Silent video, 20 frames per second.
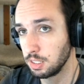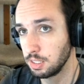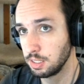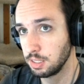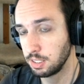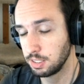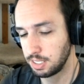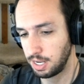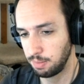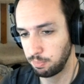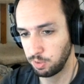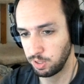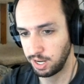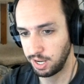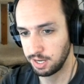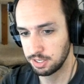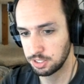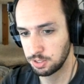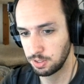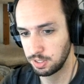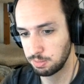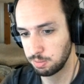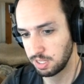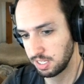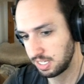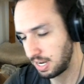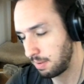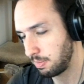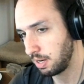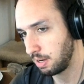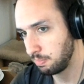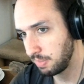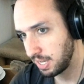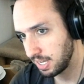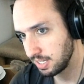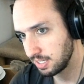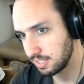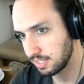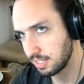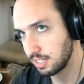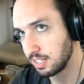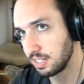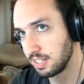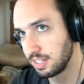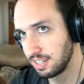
The time when I had a choice, but the time that it missed,